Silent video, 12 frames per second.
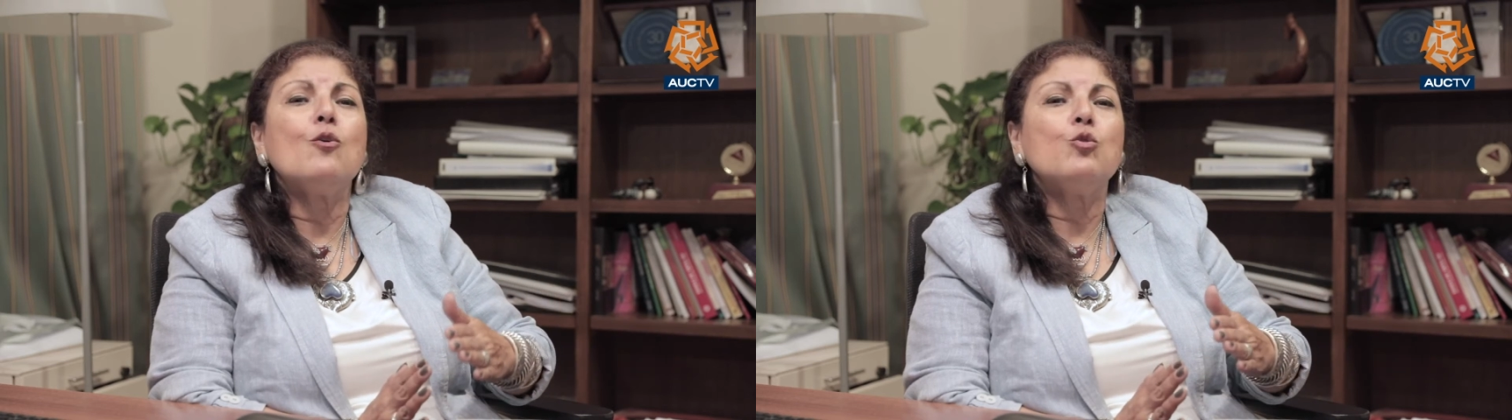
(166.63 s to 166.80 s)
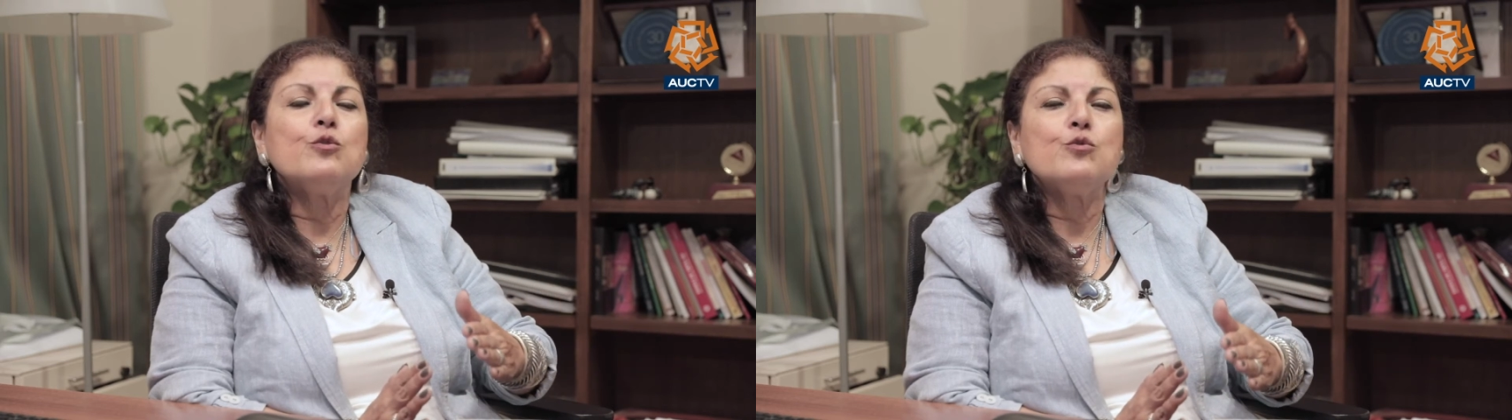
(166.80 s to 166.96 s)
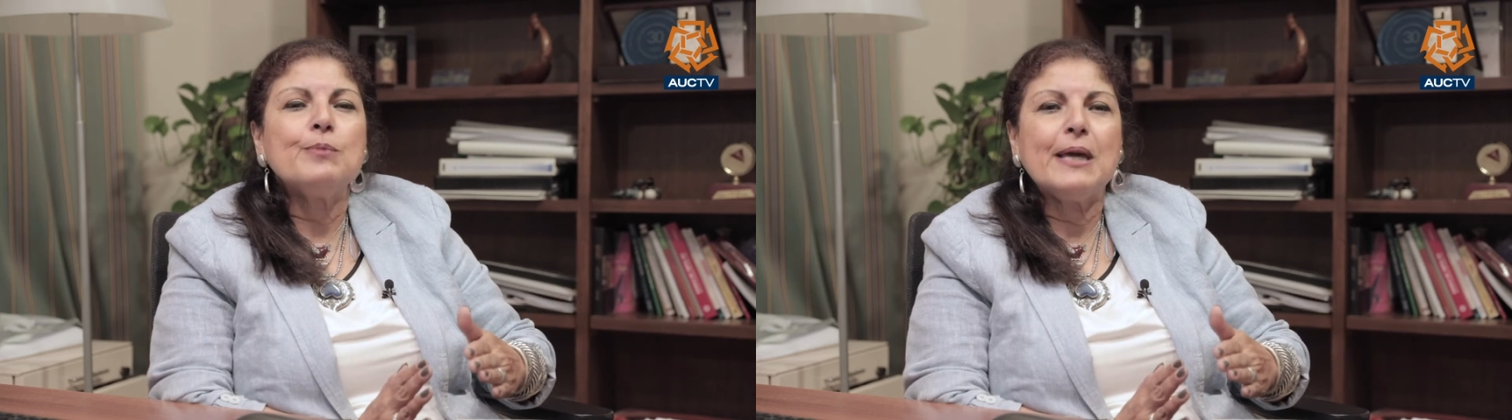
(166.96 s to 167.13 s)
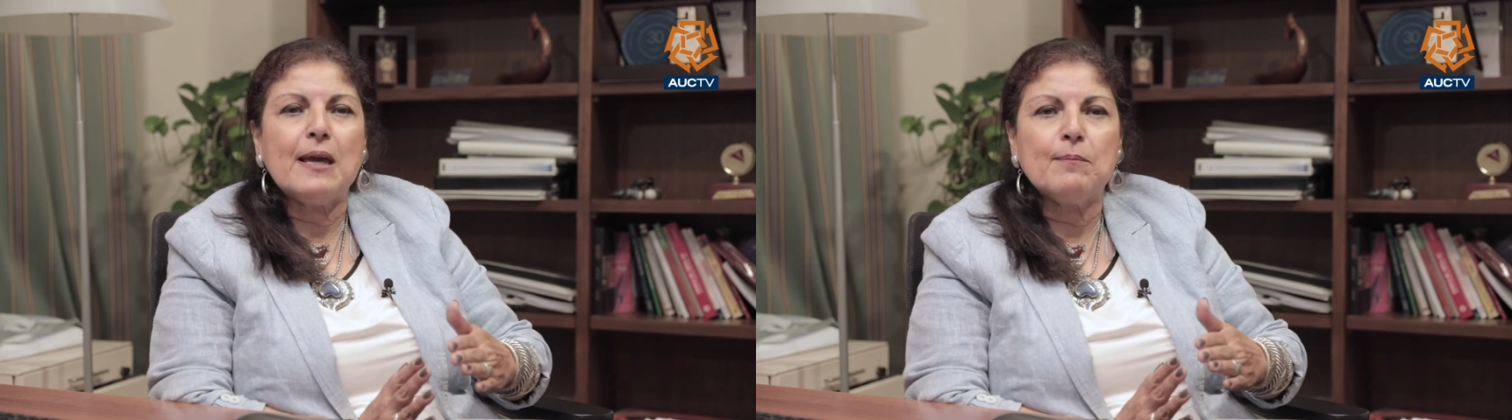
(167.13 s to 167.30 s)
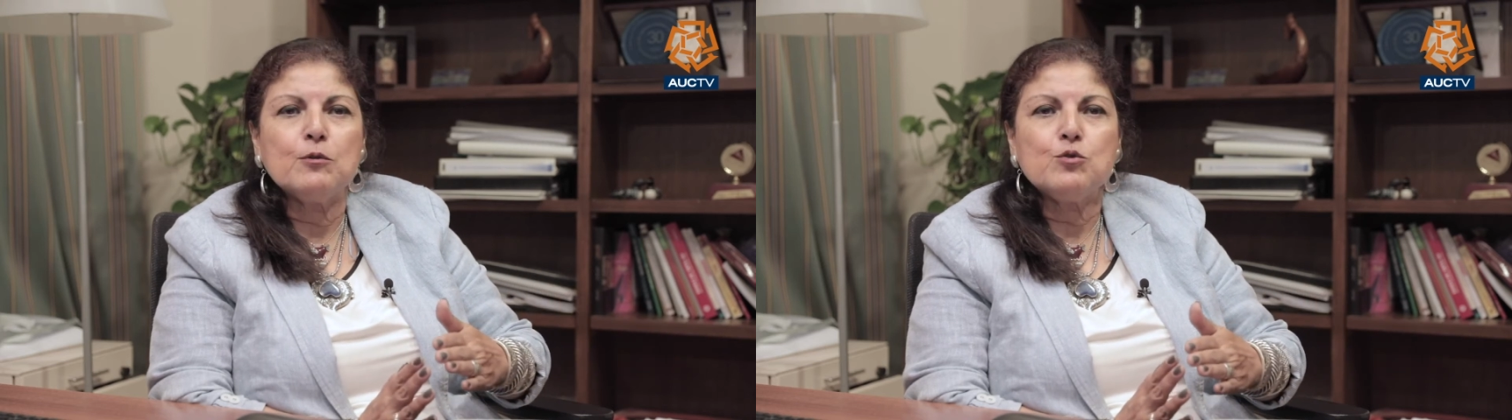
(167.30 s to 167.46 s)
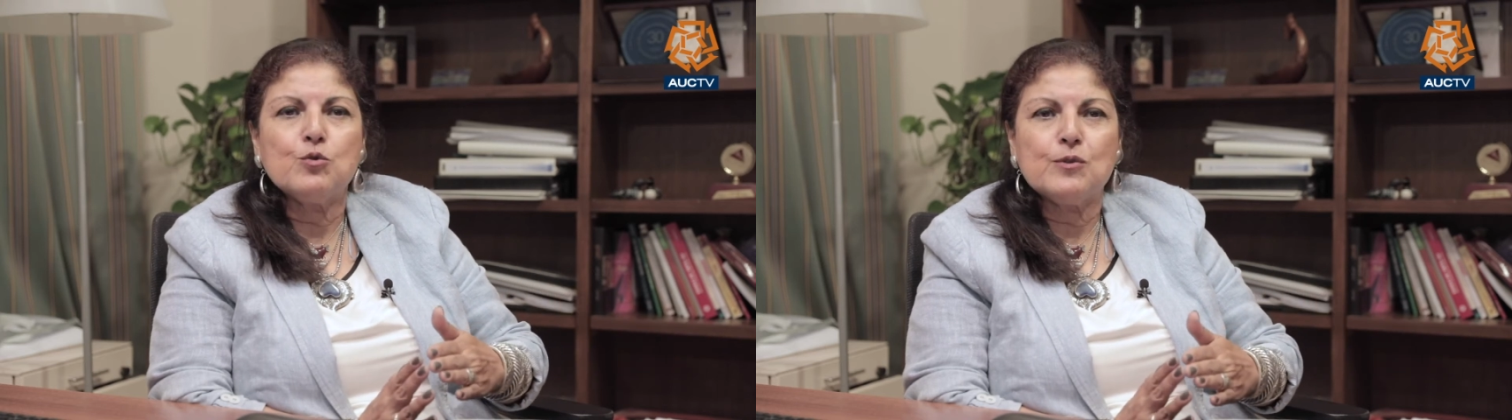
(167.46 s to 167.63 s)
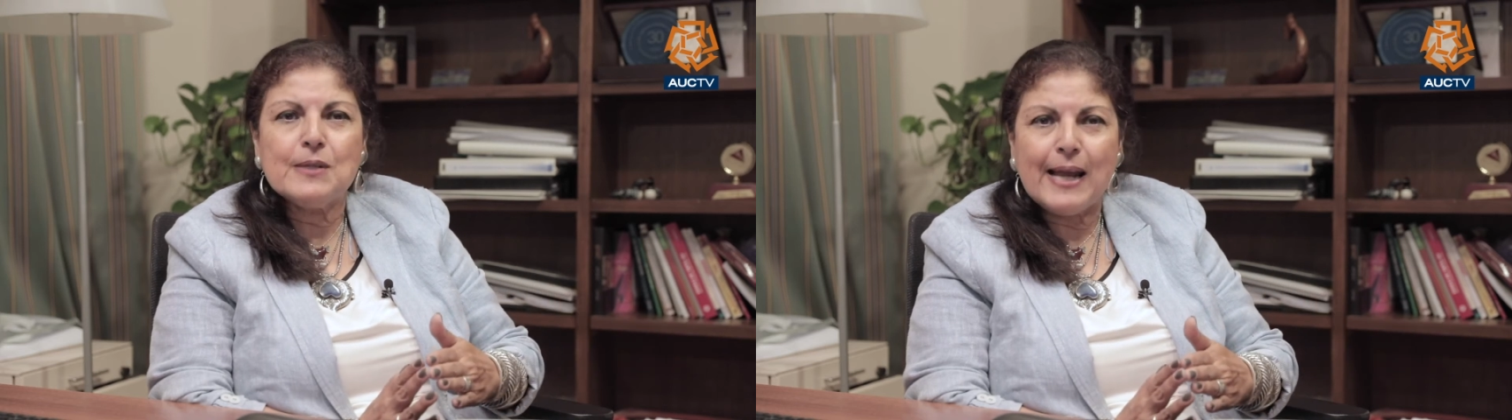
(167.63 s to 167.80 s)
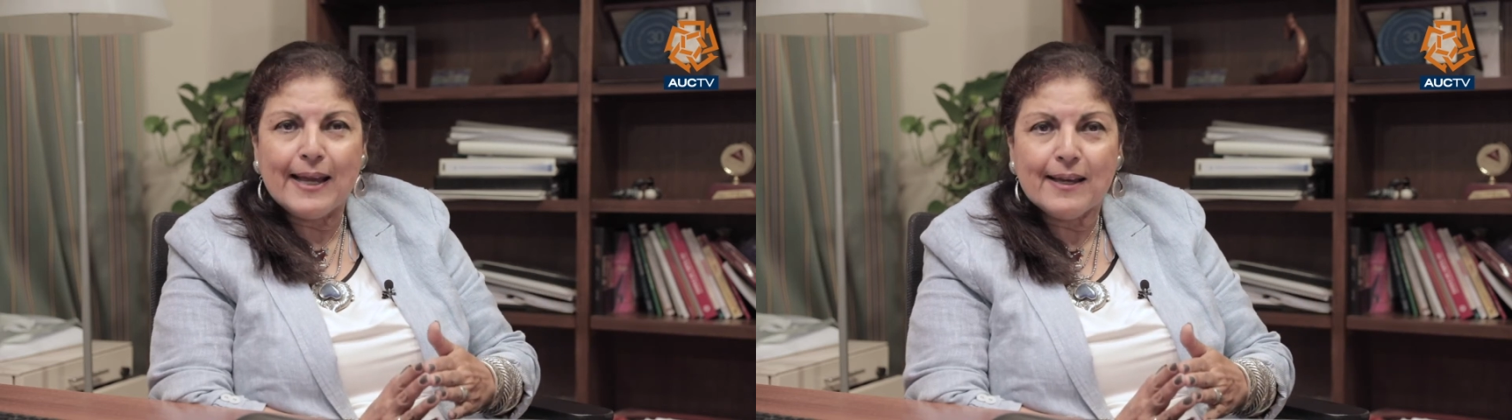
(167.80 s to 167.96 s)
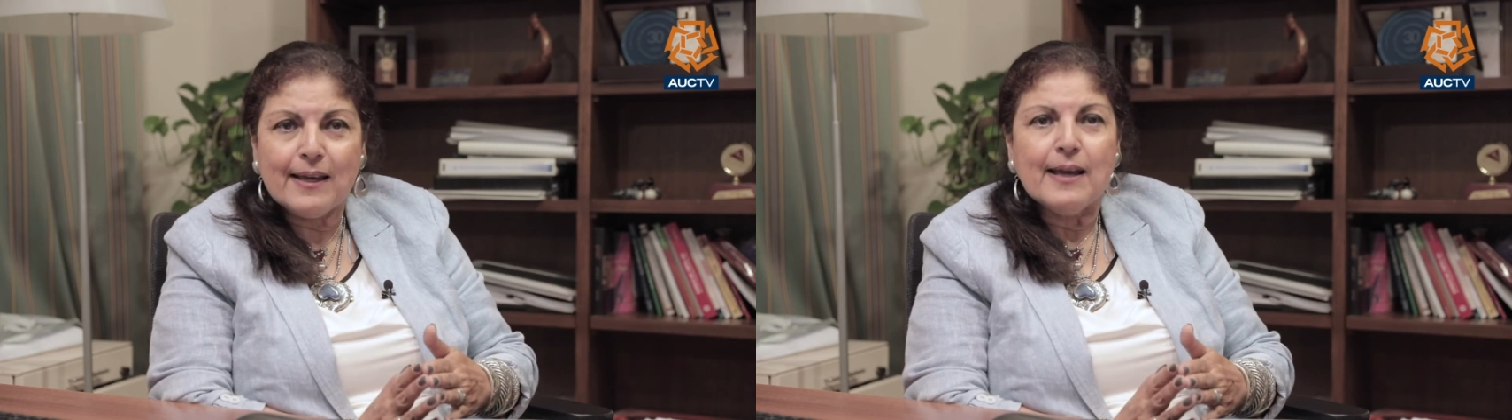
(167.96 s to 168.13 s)
order to be able to
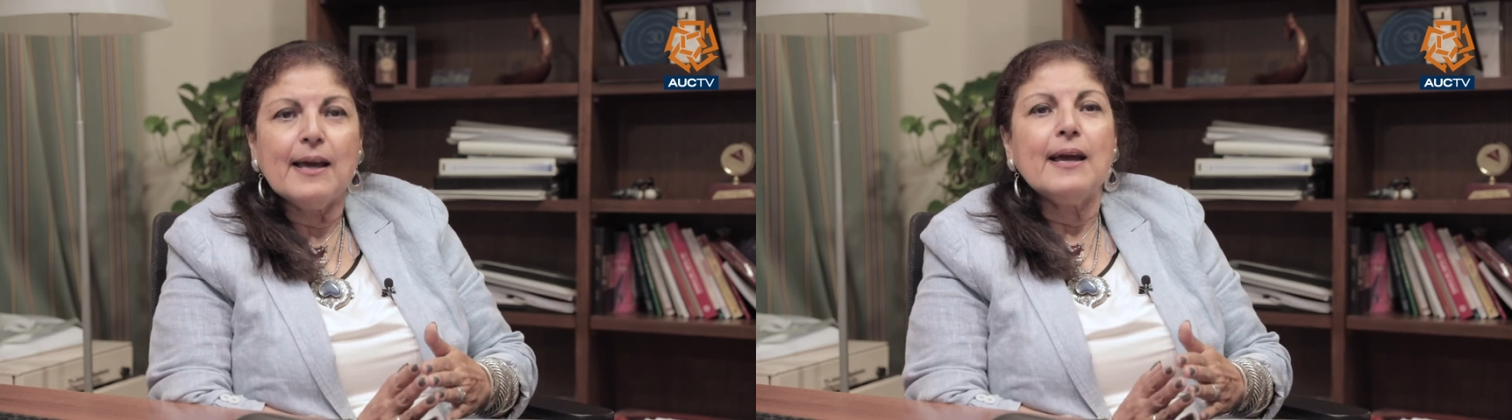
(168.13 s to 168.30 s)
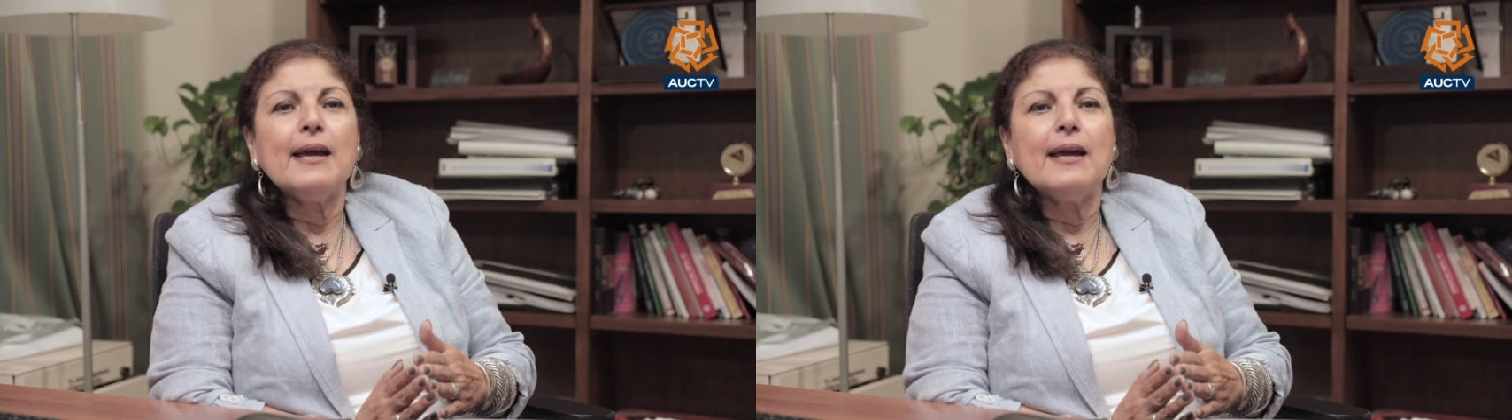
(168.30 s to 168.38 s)
track